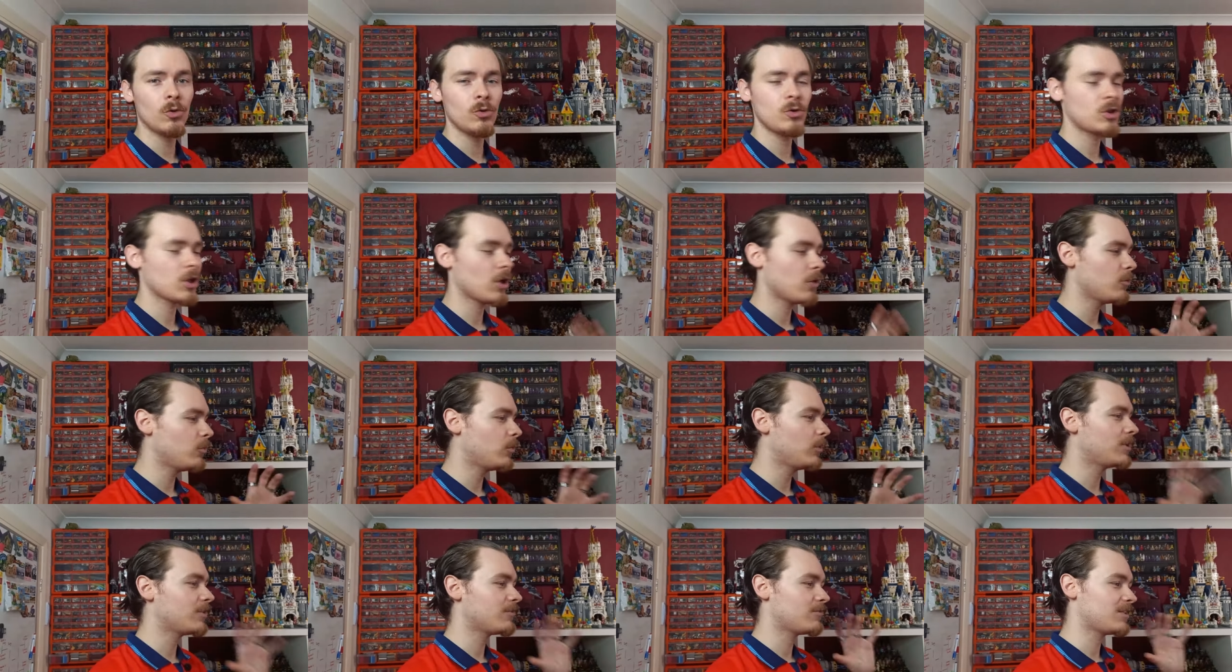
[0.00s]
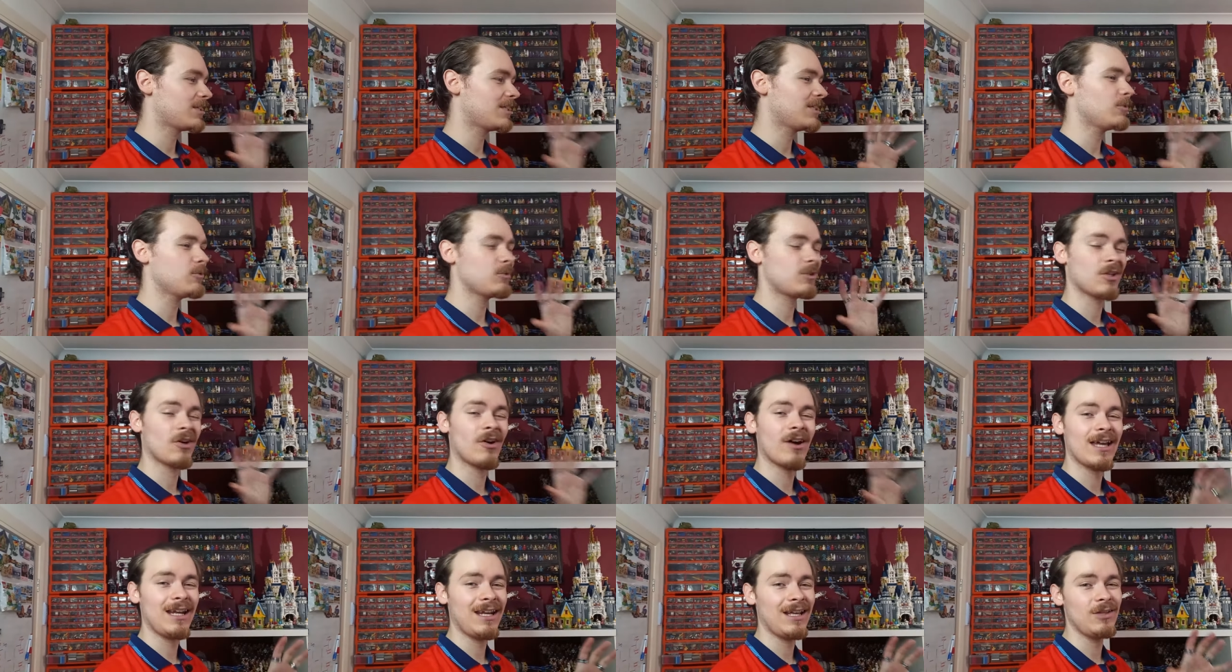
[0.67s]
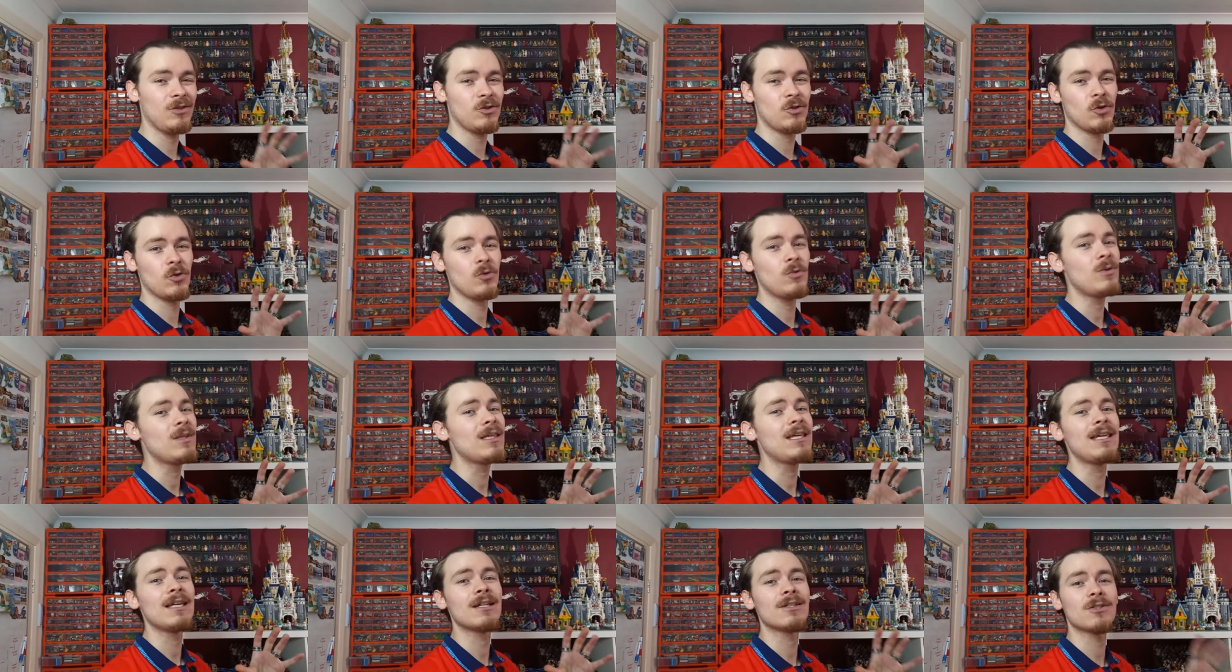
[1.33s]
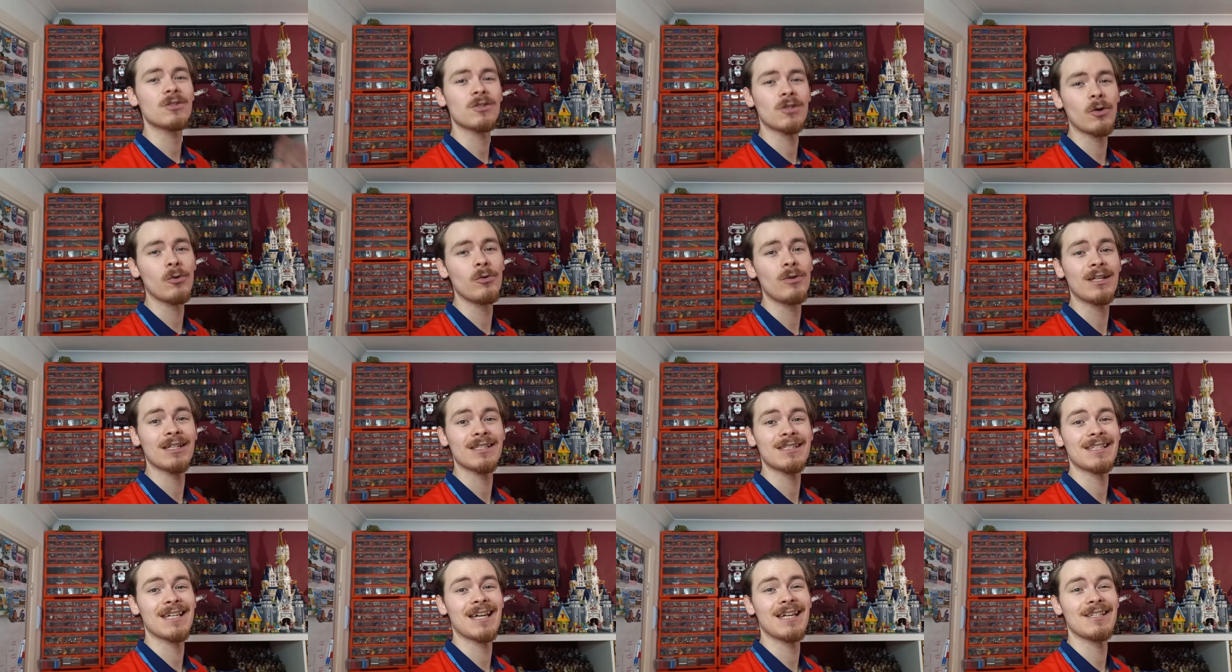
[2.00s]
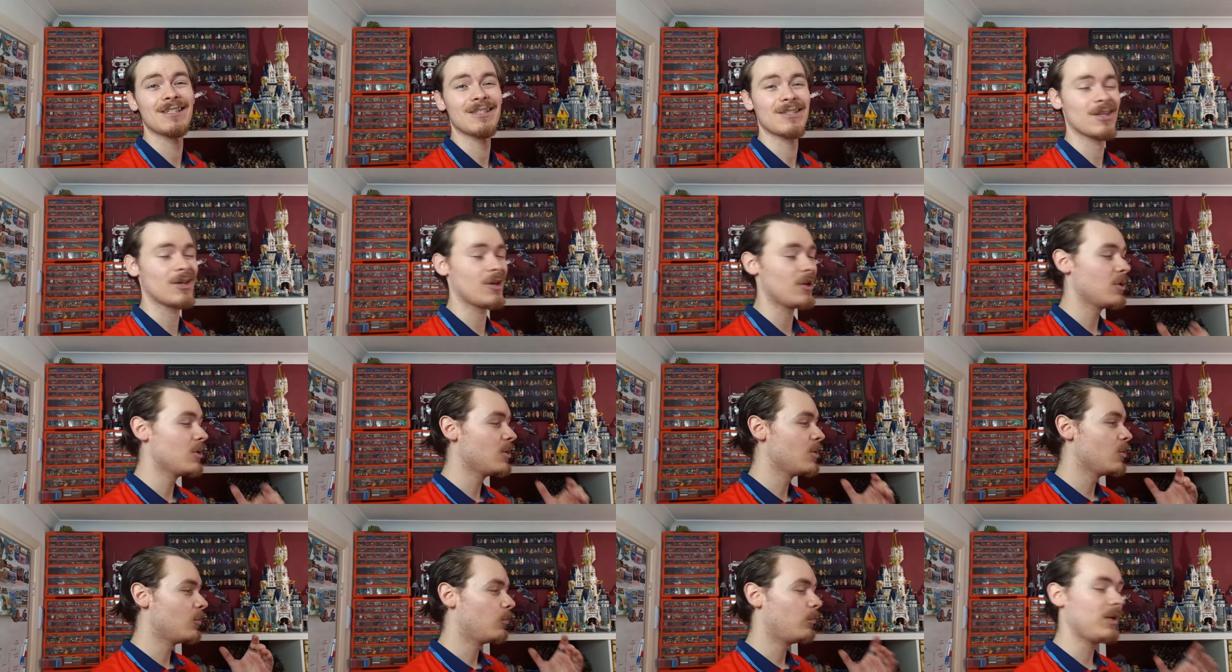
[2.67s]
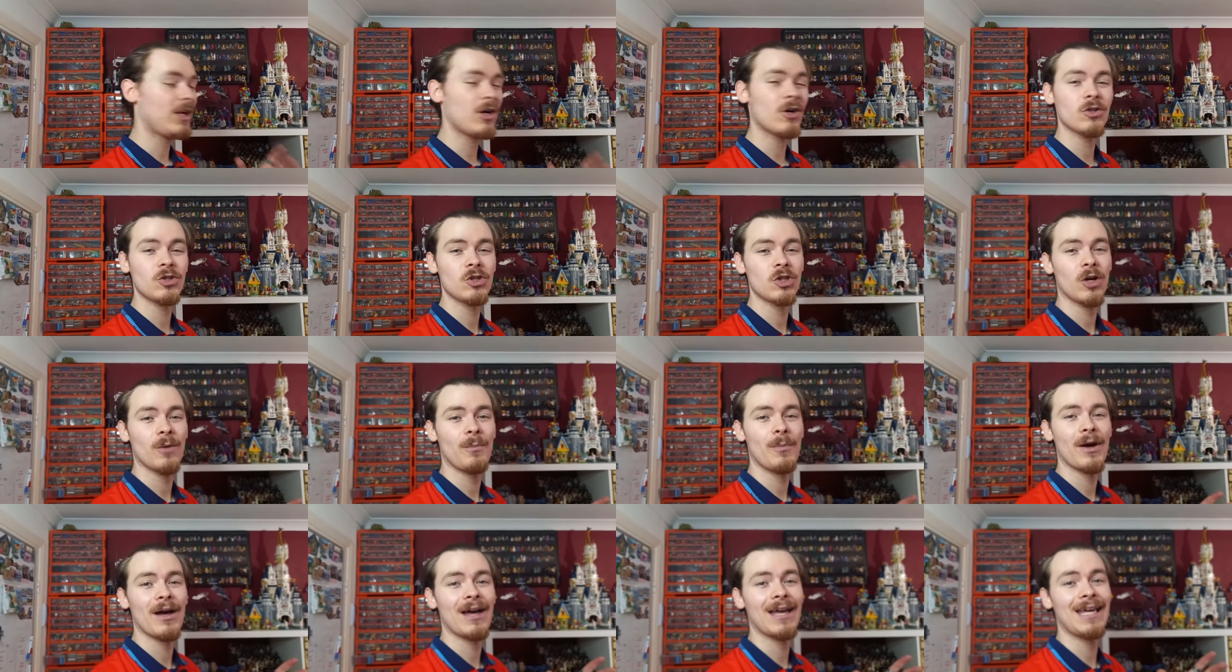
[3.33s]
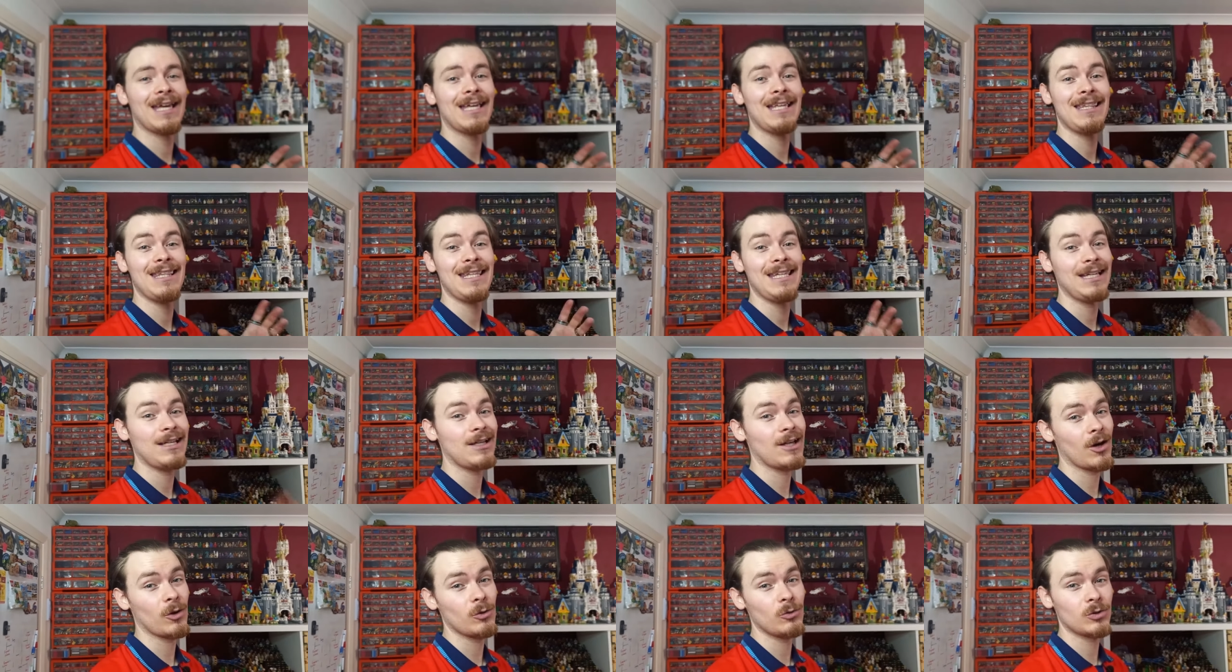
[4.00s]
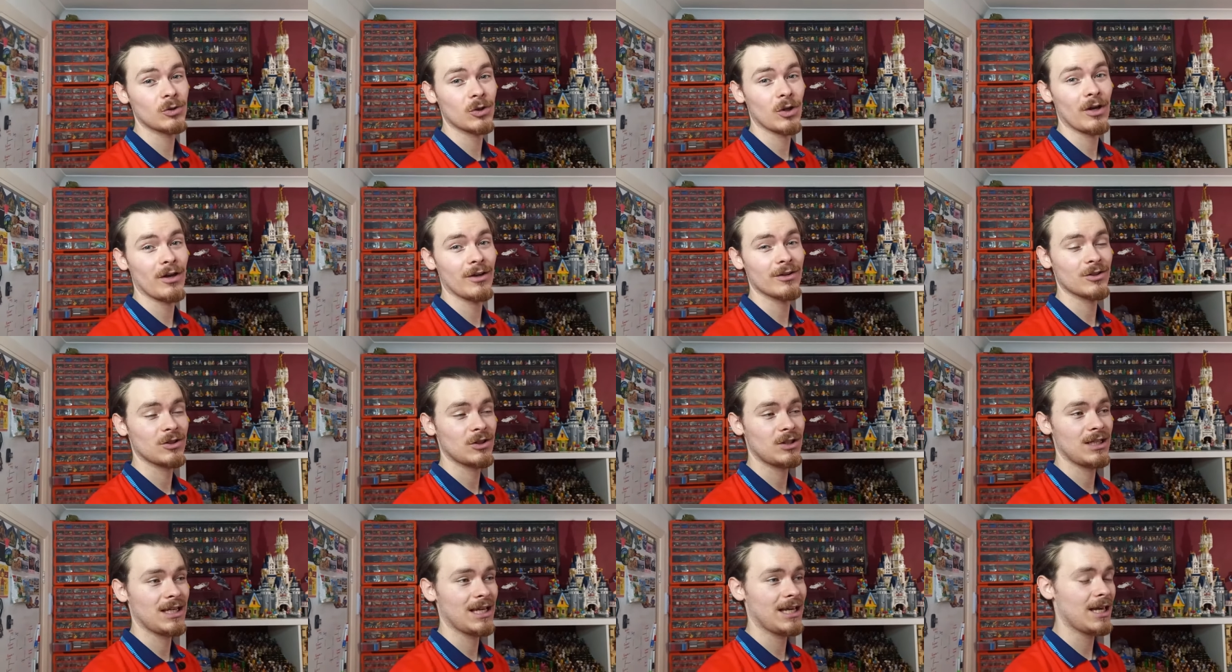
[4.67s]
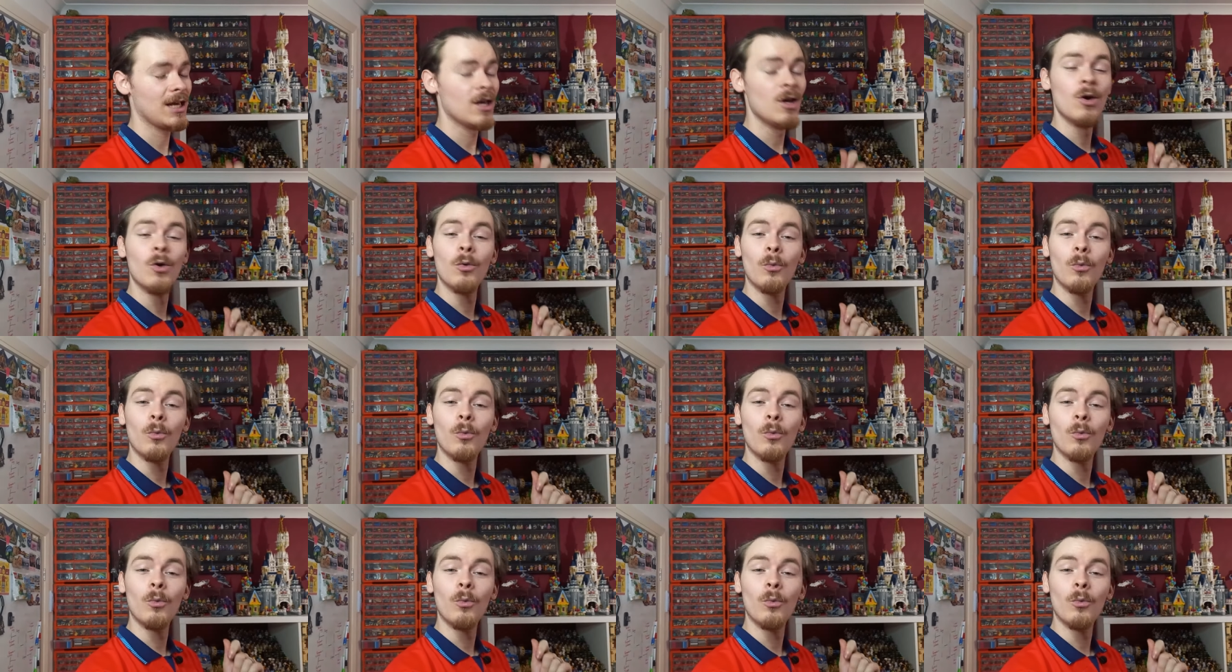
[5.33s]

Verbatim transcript: also would have still tied into the Ahsoka sets that we got Chopper in the Ghost last year.